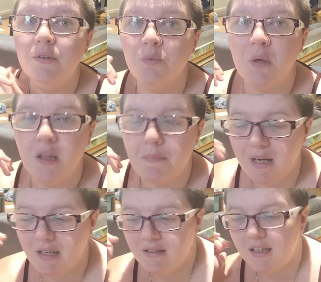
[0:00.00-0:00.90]
It was one of the
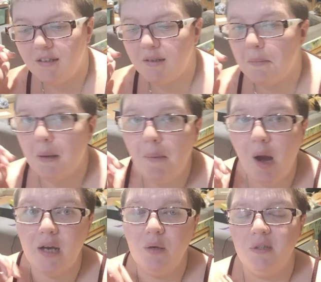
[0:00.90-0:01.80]
biggest things in my
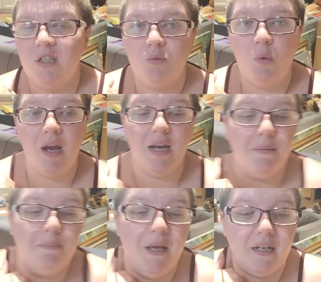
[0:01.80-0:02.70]
mind, which is
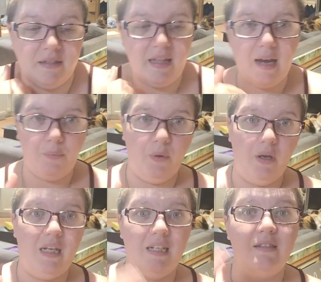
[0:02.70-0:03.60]
why I picked that
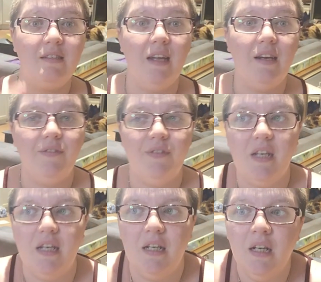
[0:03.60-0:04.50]
one instead of
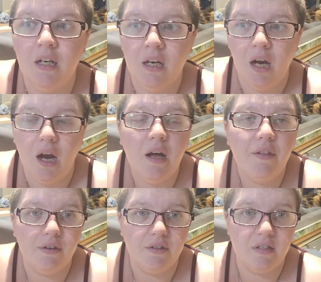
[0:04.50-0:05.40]
the
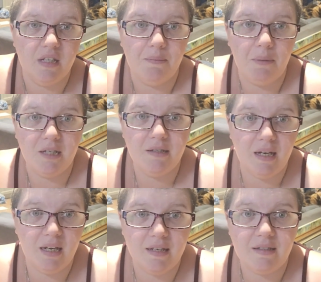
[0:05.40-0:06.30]
others in my
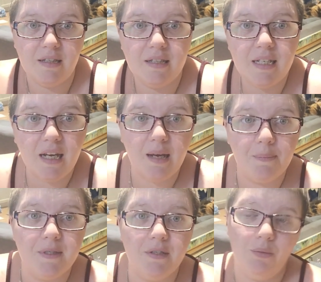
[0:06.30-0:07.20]
Say Yes to the Deck
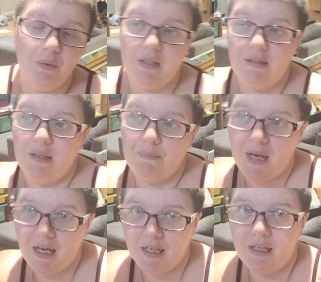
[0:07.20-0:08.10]
episode with Lisa and
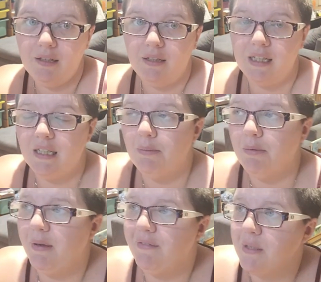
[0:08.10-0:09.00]
Peggy, linked up
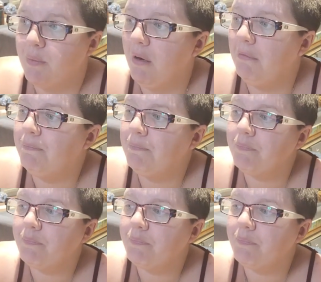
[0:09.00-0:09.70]
above as well.